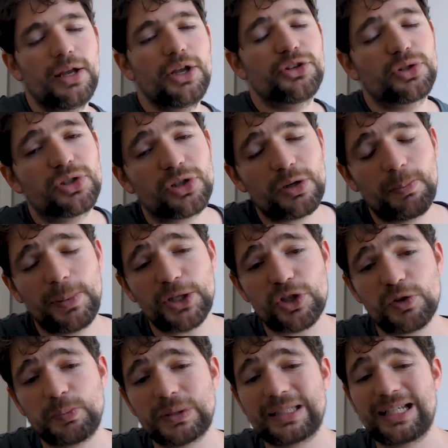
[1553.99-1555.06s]
So there are a bunch
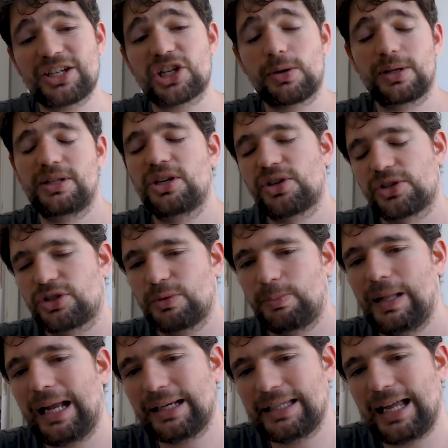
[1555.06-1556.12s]
of potential additions to
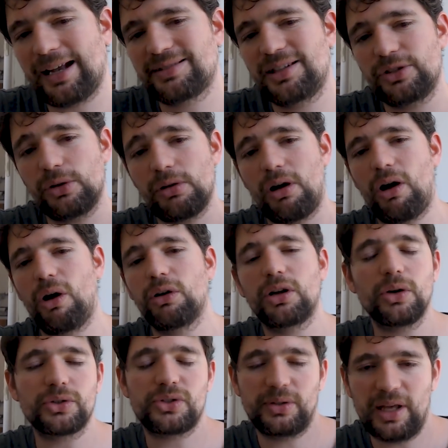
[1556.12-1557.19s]
black decks. They don't all
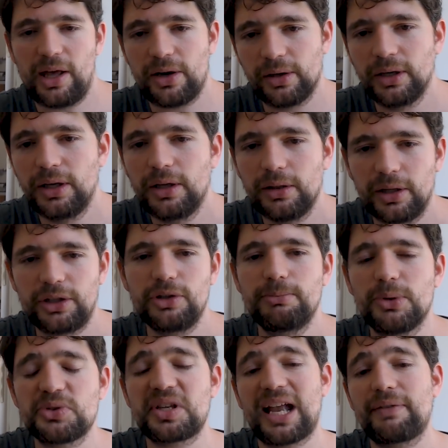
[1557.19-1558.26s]
go together. You
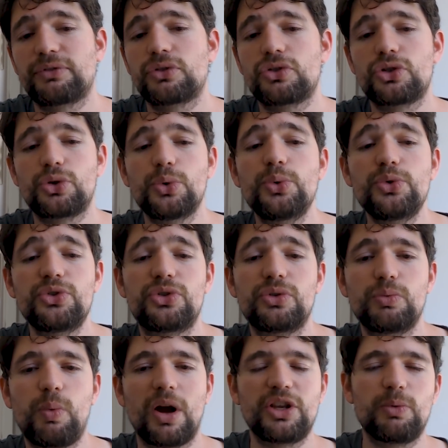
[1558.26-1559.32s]
mostly have to
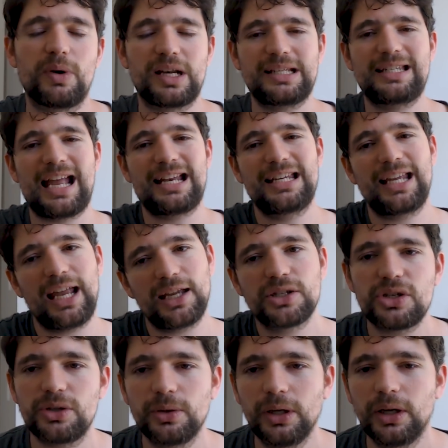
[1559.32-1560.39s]
choose what you want to
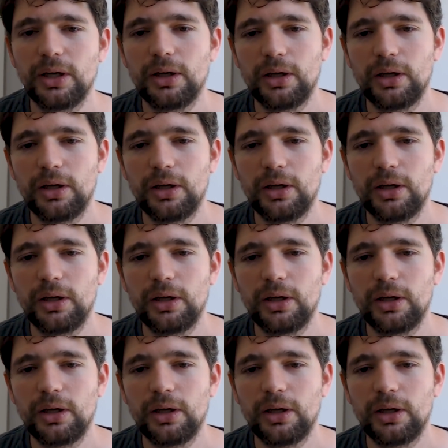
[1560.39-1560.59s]
dedicate to.